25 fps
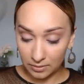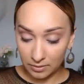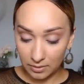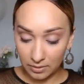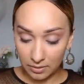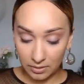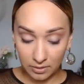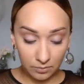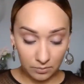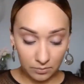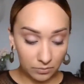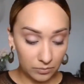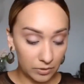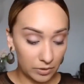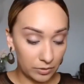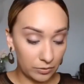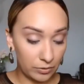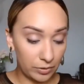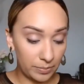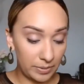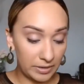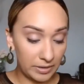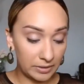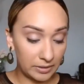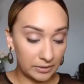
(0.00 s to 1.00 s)
Okay, I'm going to
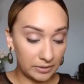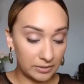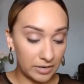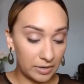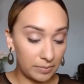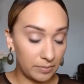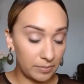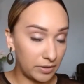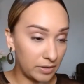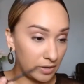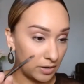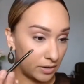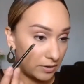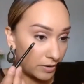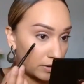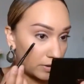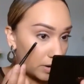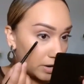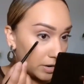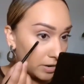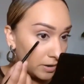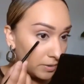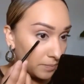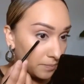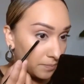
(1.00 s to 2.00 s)
repeat the same on the other
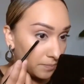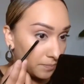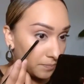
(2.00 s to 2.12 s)
eye.